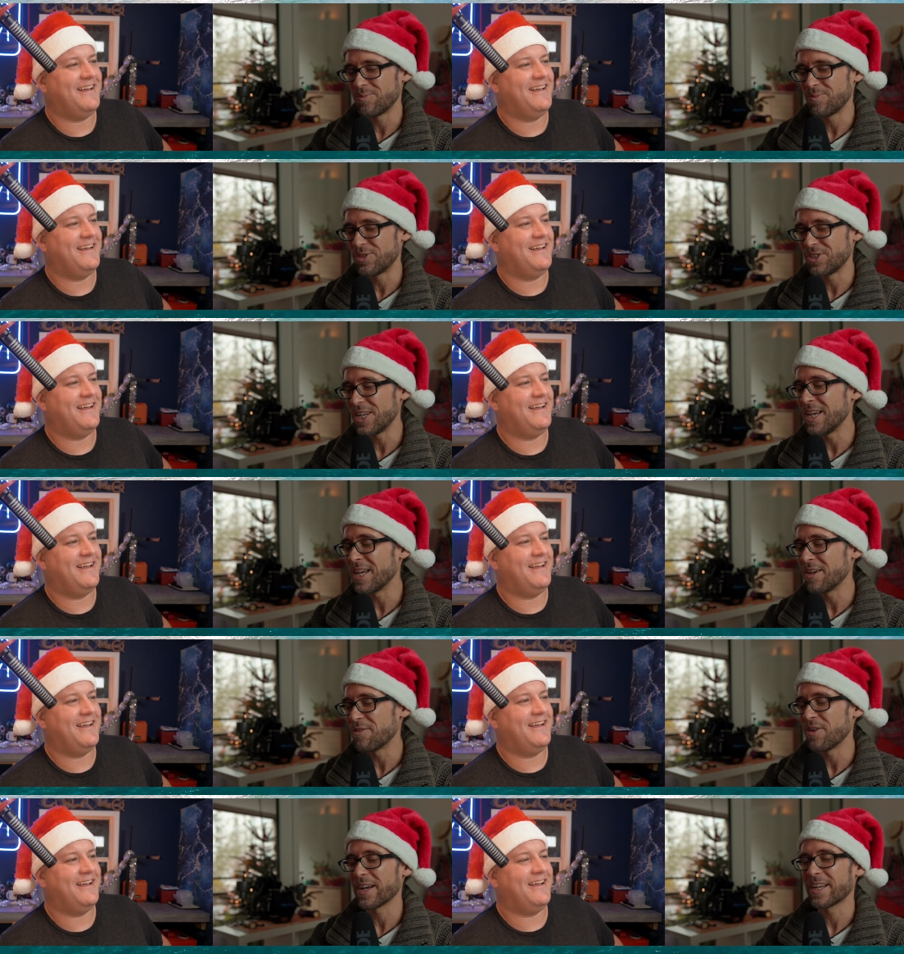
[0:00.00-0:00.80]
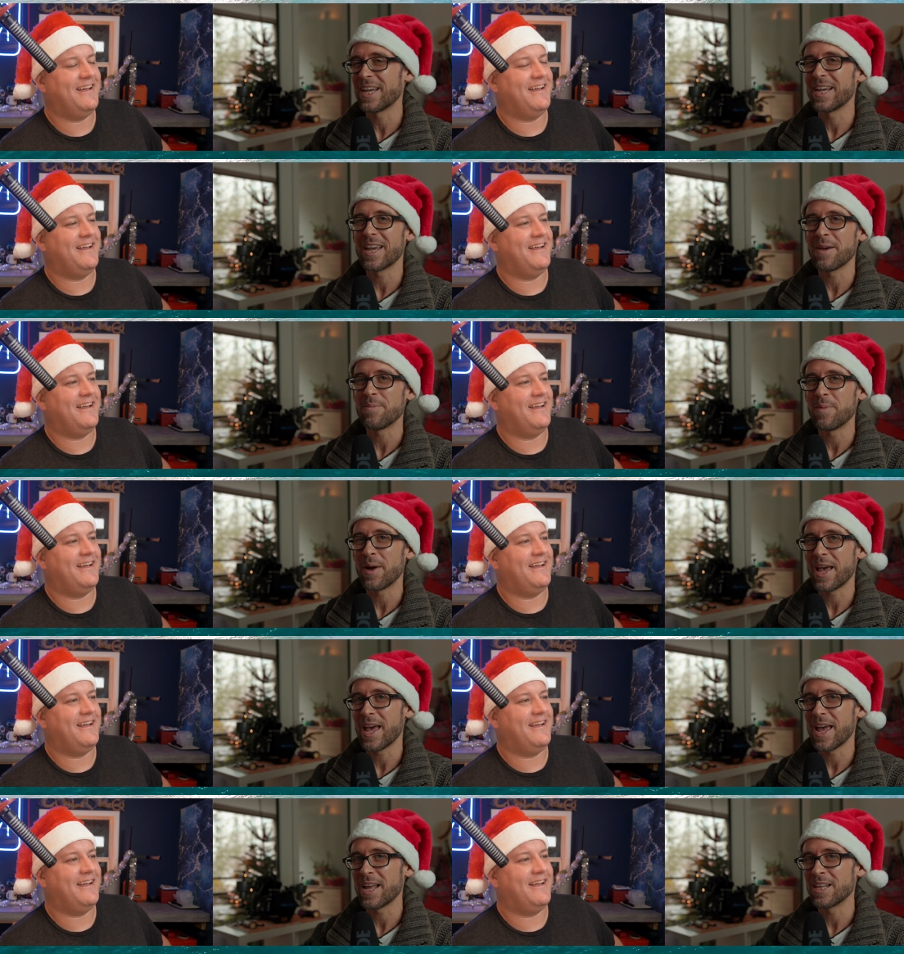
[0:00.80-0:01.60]
Speaker 1: seeing if I can get
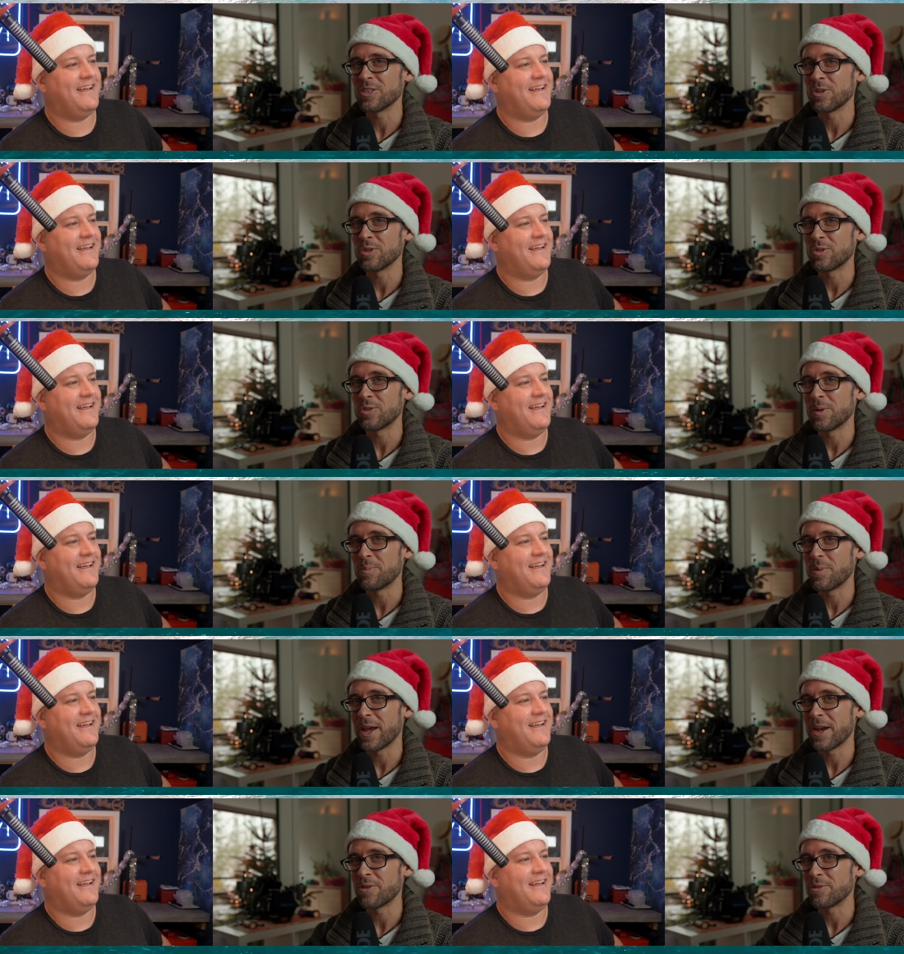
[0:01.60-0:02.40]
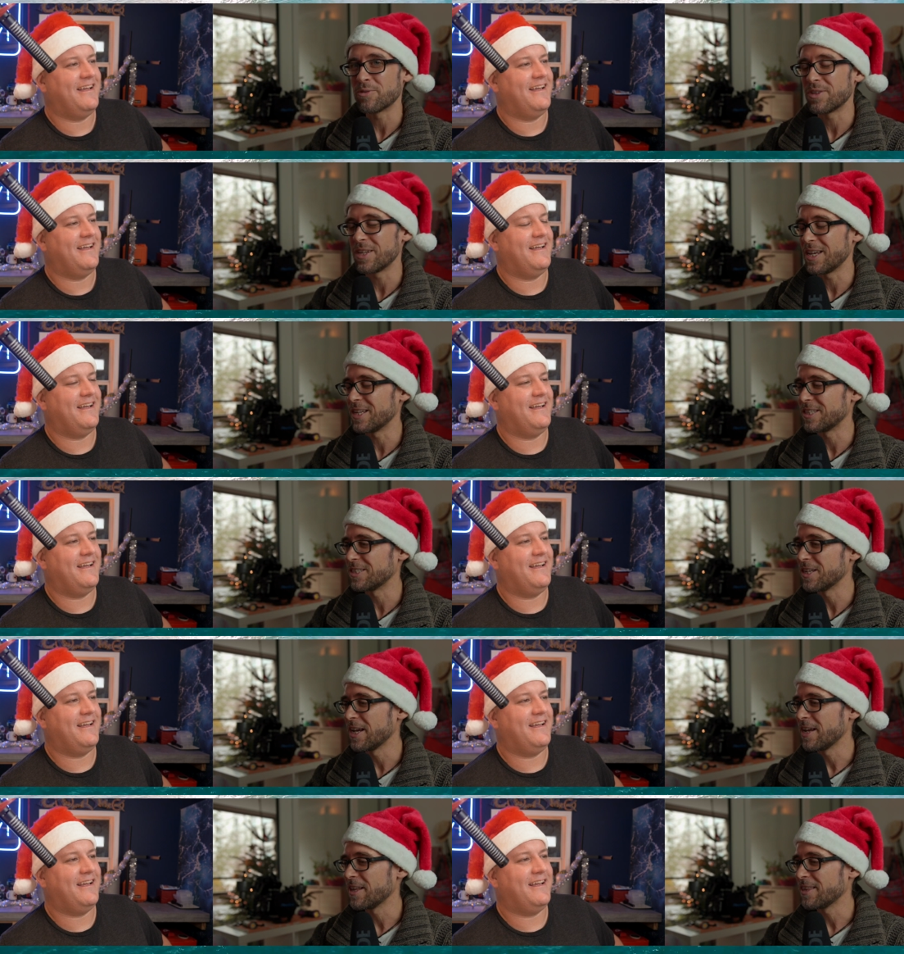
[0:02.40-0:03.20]
my hands onto a pair of
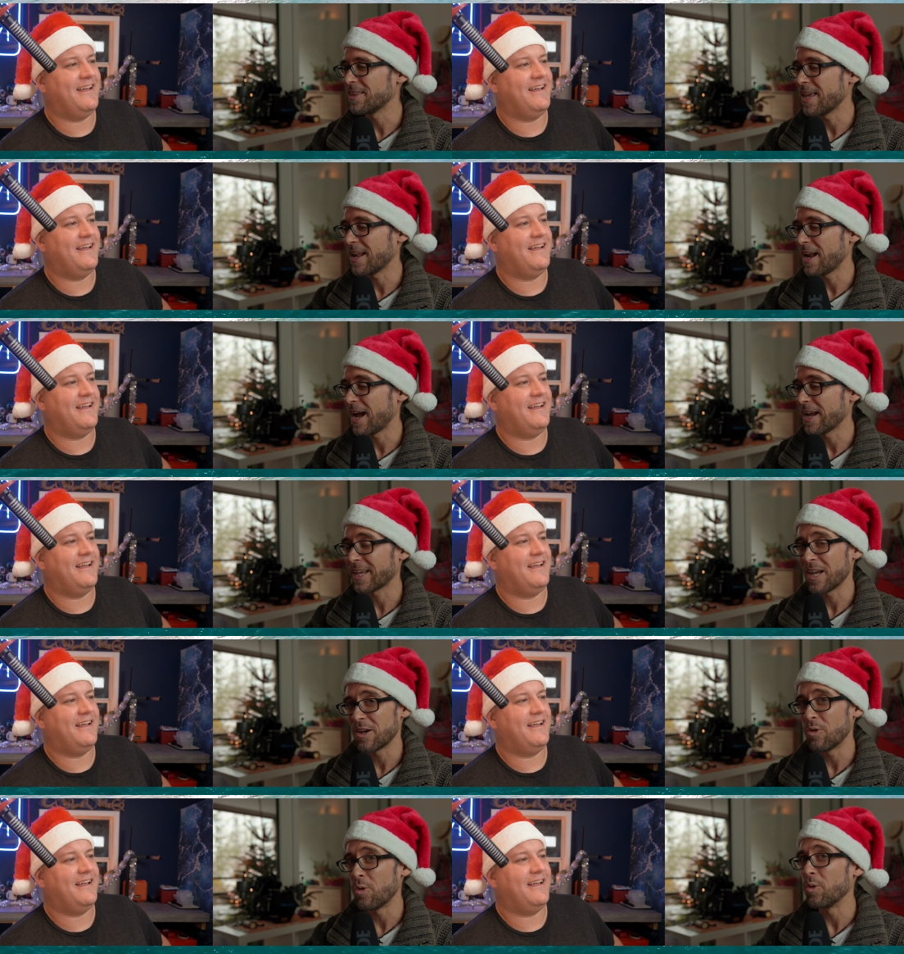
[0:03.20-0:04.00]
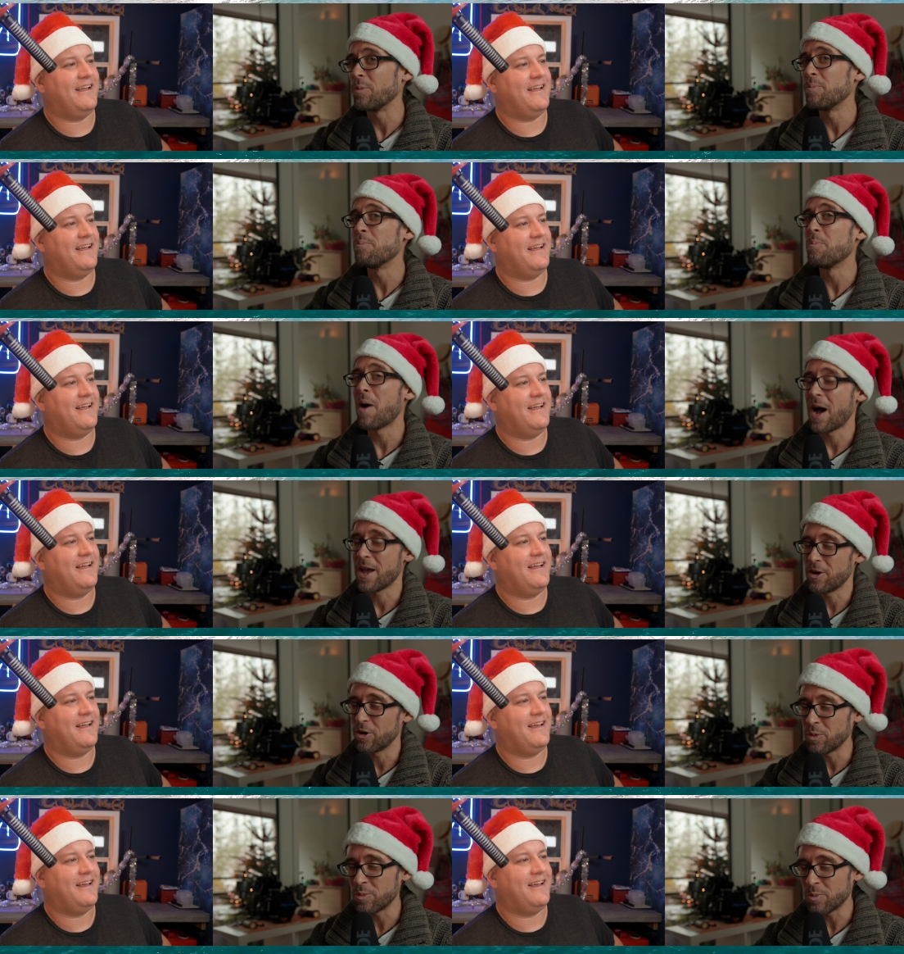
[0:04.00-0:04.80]
these that I can call
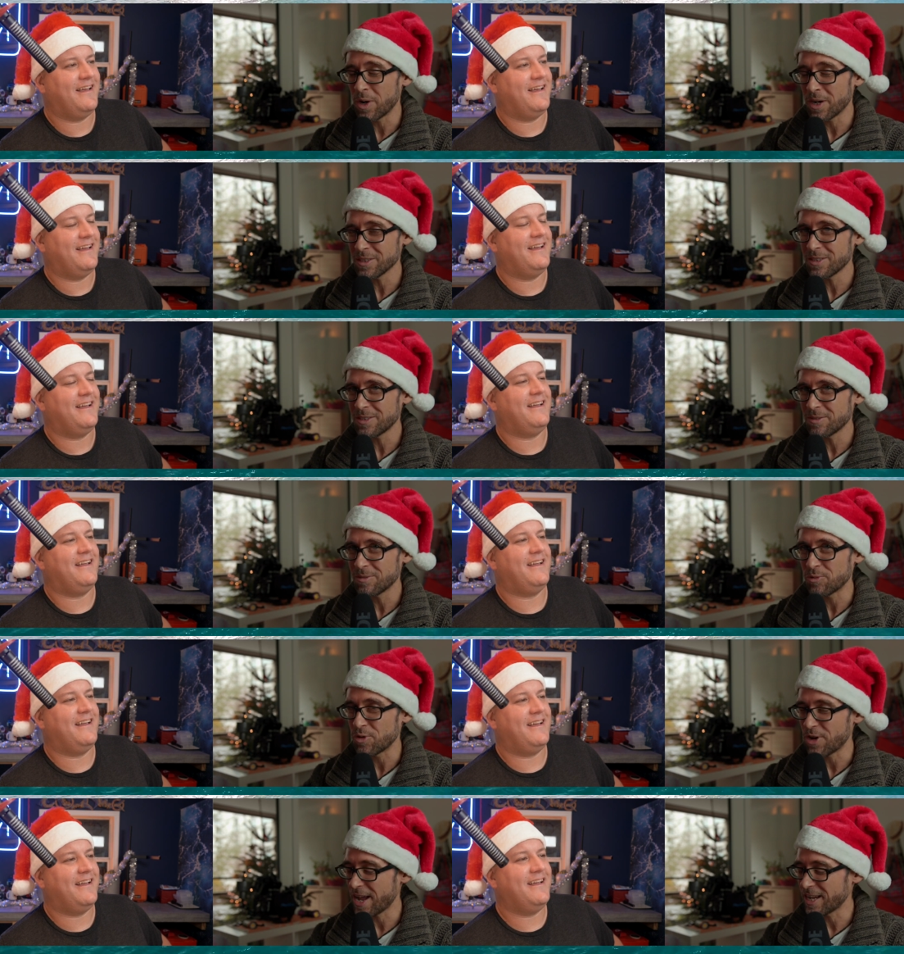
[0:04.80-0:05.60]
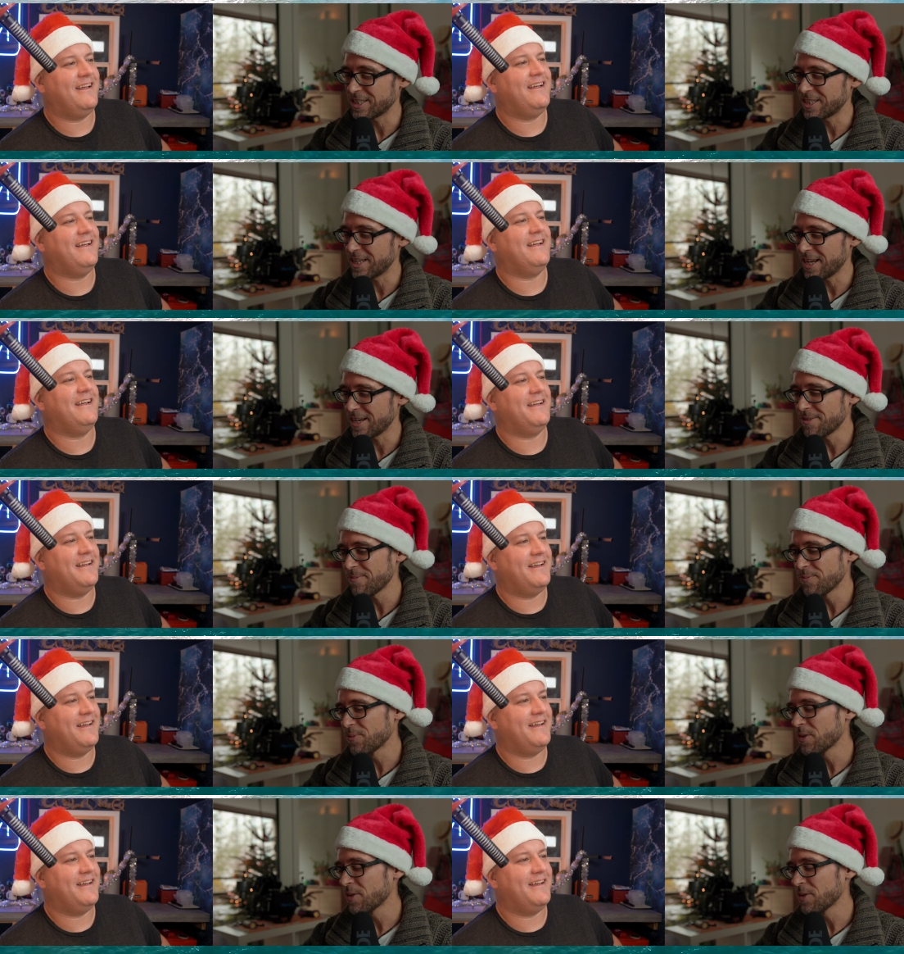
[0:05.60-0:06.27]
my own ones for next year.